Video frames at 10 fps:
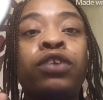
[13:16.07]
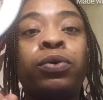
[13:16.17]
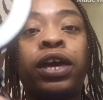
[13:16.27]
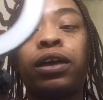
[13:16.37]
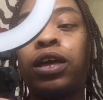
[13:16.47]

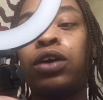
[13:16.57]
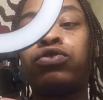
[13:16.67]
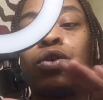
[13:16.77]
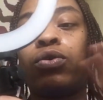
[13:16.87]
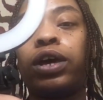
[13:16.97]
so yeah,
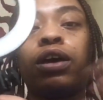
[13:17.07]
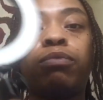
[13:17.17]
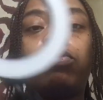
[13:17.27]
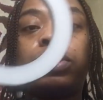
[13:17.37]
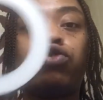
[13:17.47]
so it
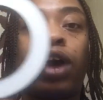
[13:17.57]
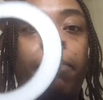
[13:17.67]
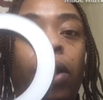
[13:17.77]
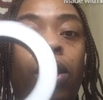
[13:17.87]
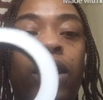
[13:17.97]
comes with a
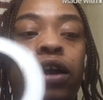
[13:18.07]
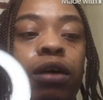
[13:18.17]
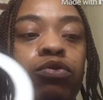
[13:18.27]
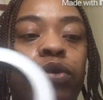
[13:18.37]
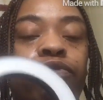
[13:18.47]
tripod, it
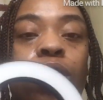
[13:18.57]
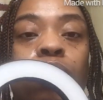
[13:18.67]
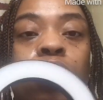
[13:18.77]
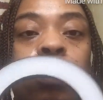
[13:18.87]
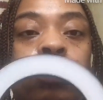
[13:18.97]
comes with a
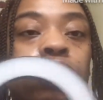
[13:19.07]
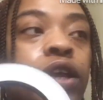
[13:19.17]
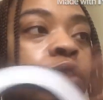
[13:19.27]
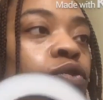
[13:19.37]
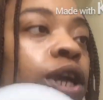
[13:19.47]
phone holder
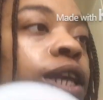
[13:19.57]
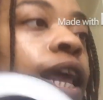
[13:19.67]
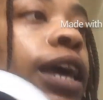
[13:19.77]
and the ring